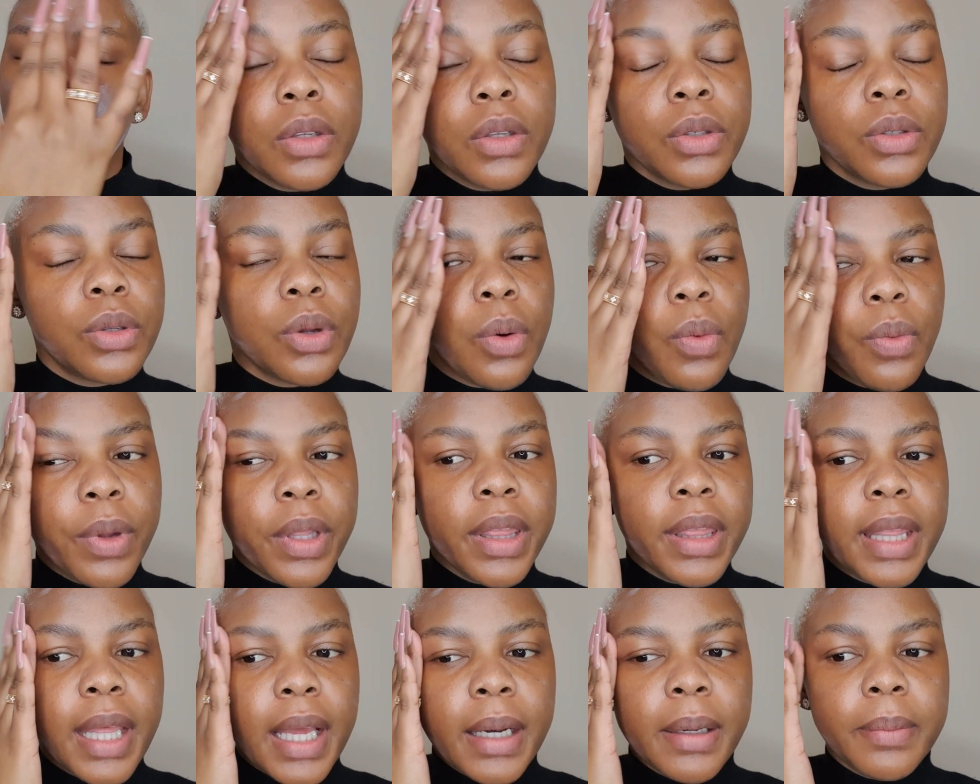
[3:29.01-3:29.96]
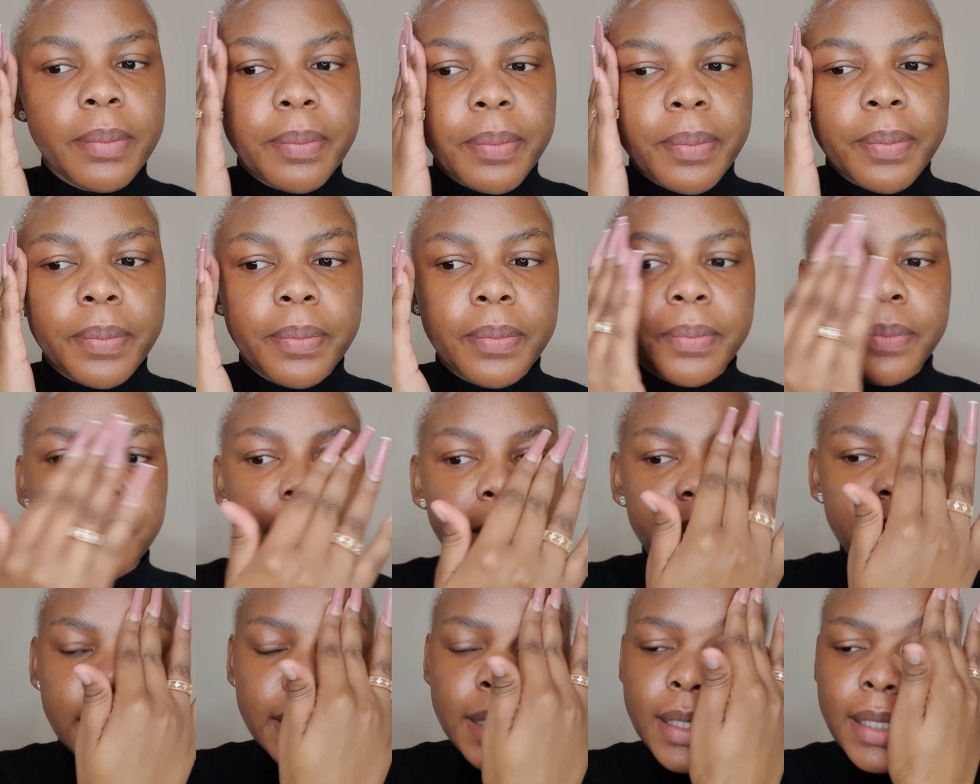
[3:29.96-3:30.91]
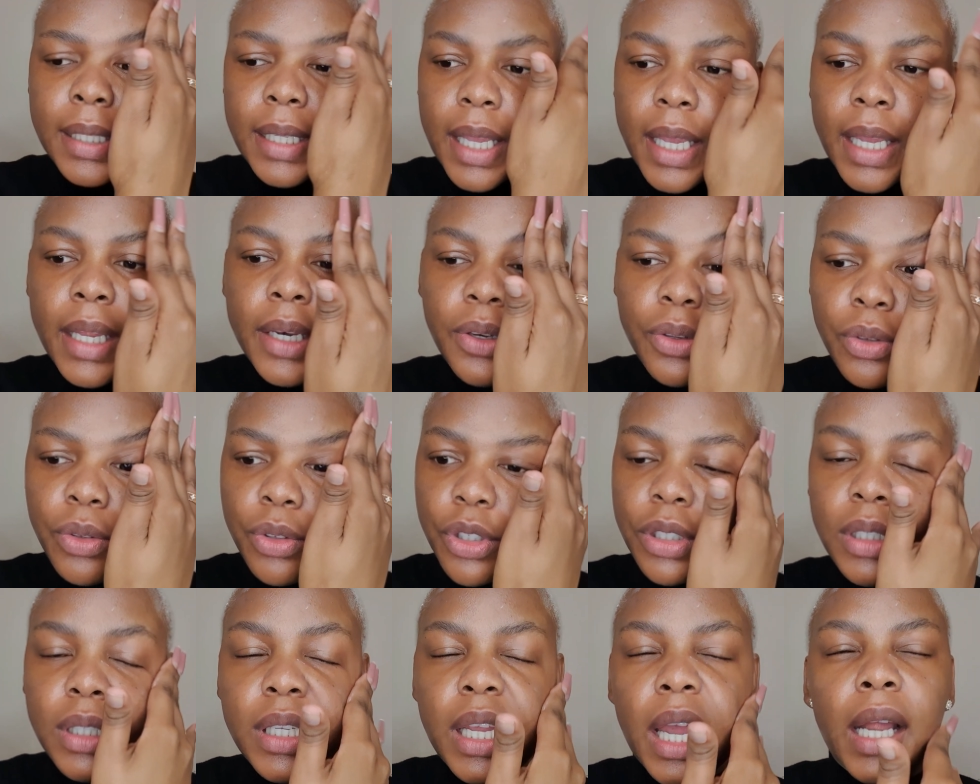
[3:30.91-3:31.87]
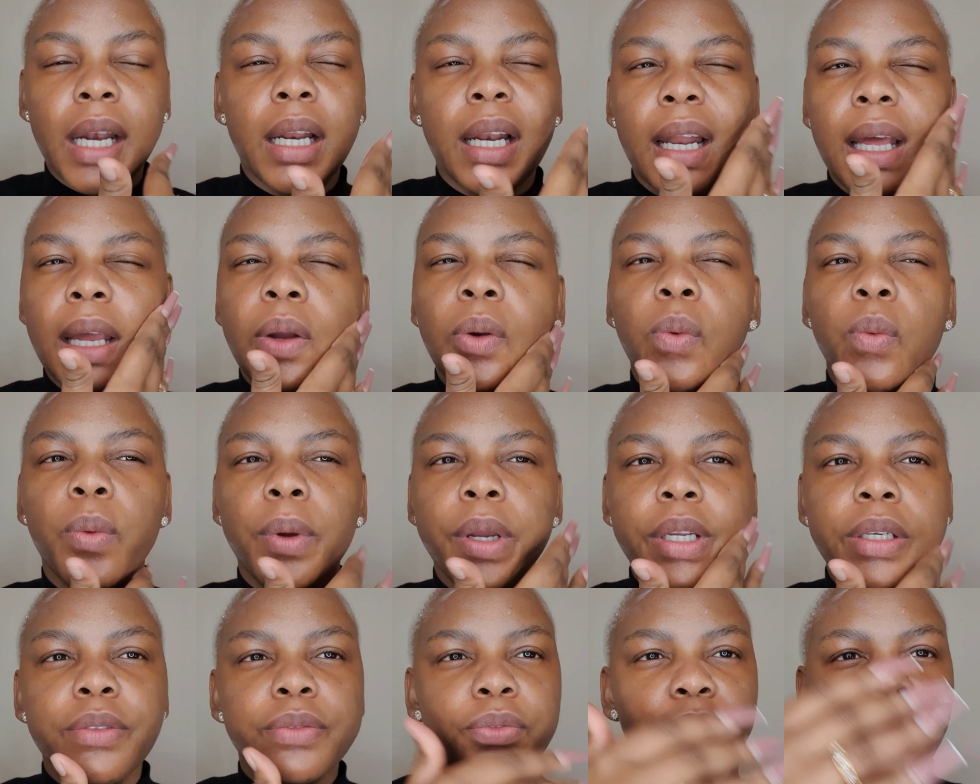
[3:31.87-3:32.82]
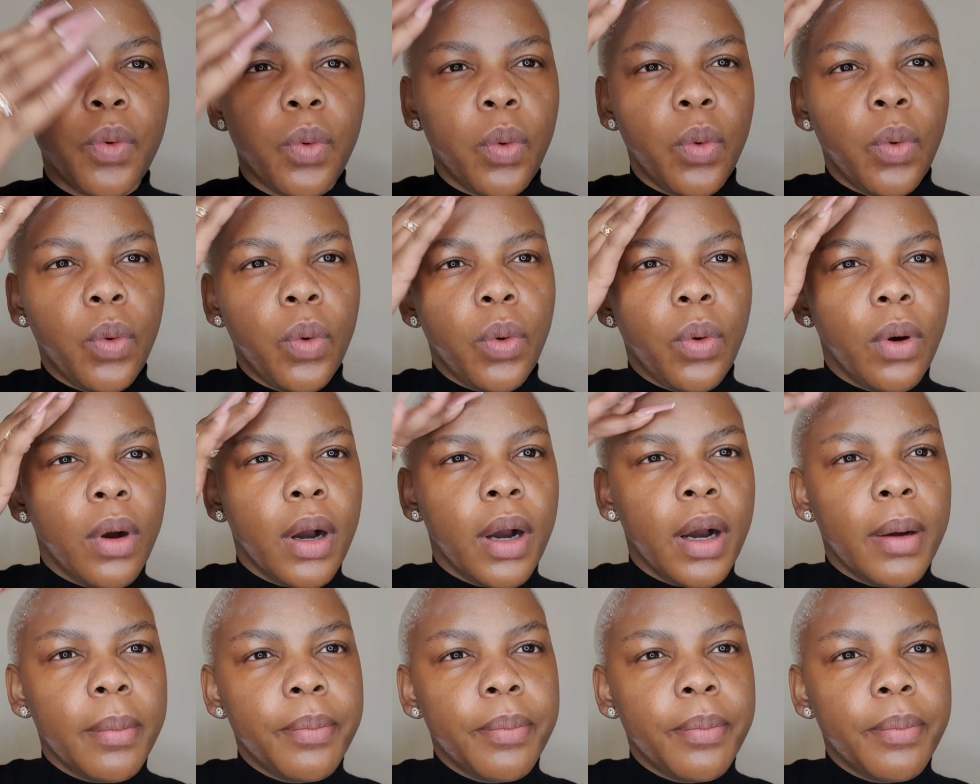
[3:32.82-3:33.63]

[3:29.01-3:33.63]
So with that being said, you just kind of like wait for